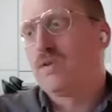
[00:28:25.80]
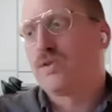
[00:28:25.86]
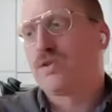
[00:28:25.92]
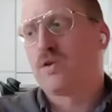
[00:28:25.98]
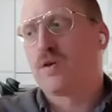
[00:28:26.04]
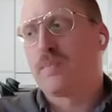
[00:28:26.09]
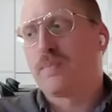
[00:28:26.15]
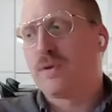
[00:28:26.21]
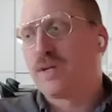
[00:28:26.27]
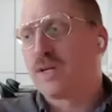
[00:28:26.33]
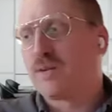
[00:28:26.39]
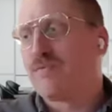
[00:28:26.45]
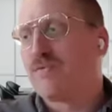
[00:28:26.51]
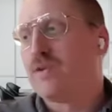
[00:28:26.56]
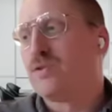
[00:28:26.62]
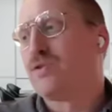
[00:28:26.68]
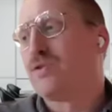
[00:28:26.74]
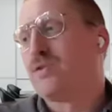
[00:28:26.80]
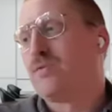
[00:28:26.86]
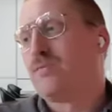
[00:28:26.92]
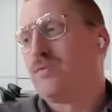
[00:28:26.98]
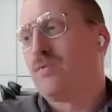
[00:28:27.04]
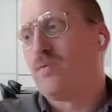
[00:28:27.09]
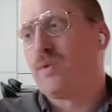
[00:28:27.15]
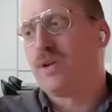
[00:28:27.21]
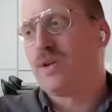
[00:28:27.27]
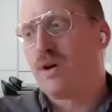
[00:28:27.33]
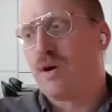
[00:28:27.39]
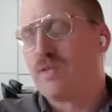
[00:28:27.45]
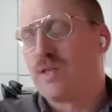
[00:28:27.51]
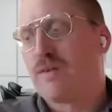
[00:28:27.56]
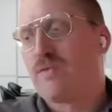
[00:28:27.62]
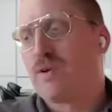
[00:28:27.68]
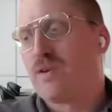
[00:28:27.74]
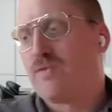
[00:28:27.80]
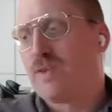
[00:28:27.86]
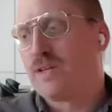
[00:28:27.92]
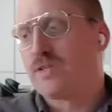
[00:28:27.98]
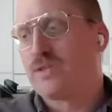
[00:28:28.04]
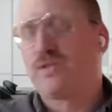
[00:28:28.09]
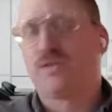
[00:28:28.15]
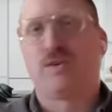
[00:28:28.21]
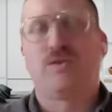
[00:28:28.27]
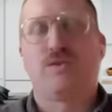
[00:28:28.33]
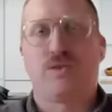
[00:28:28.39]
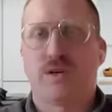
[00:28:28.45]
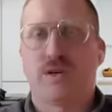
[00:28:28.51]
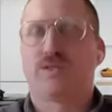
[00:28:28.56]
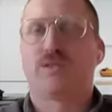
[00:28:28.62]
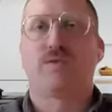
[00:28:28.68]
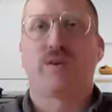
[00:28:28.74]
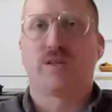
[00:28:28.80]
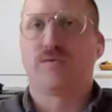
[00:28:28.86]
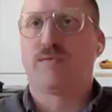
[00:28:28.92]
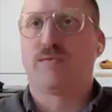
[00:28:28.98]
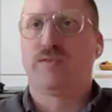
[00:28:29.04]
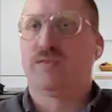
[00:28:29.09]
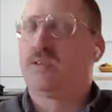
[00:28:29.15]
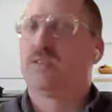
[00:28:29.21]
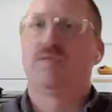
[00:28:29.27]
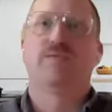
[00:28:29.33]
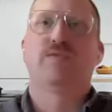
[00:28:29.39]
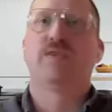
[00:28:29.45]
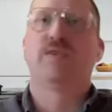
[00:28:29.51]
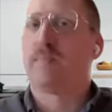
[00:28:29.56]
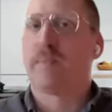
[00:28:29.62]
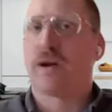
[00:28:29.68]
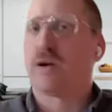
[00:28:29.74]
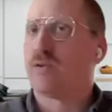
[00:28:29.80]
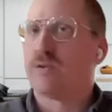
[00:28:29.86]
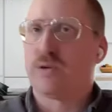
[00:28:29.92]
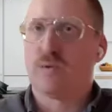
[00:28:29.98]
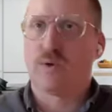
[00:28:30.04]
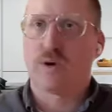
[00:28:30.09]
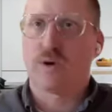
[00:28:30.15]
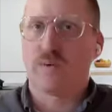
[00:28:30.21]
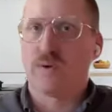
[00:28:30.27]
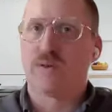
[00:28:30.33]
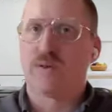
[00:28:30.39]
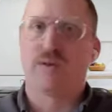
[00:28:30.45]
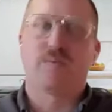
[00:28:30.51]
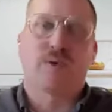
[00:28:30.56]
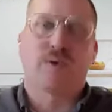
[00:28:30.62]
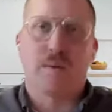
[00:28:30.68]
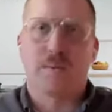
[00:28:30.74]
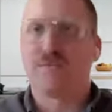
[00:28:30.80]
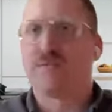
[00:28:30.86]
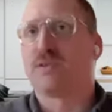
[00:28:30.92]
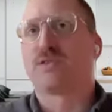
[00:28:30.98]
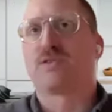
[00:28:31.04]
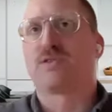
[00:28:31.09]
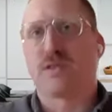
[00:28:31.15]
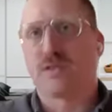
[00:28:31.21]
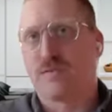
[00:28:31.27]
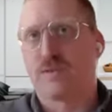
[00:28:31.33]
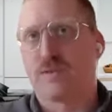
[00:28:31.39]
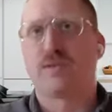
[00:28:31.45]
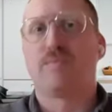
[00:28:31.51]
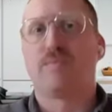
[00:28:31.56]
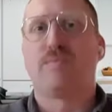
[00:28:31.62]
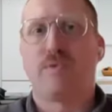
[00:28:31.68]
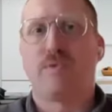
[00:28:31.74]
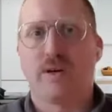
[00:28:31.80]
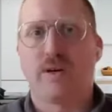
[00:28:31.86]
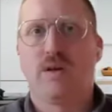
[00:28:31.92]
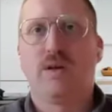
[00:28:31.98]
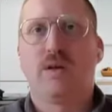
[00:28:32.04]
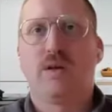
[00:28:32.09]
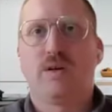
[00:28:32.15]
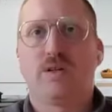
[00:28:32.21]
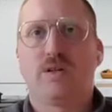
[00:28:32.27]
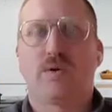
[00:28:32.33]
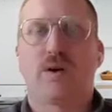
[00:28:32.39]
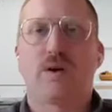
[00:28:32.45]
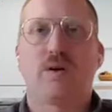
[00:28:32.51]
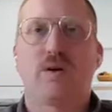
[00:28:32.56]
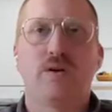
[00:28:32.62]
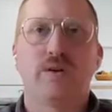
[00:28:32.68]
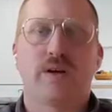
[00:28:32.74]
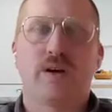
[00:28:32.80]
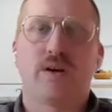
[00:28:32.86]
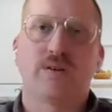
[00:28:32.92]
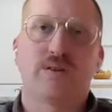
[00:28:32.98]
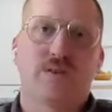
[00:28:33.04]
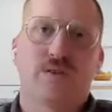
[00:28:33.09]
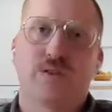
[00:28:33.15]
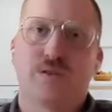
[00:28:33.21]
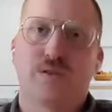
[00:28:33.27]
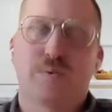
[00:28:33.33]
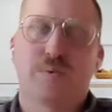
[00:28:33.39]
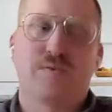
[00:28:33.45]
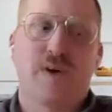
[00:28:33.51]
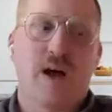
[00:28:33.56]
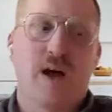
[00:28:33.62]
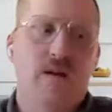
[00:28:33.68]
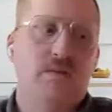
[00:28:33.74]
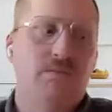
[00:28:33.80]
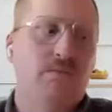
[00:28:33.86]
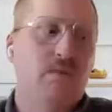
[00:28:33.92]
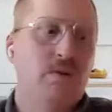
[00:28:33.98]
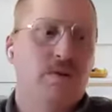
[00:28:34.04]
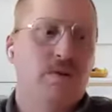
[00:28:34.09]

shore up any confusion. We know that renovations are just stressful. It doesn't really matter who you work with. It'll probably feel stressful at some point. So our goal here is to just provide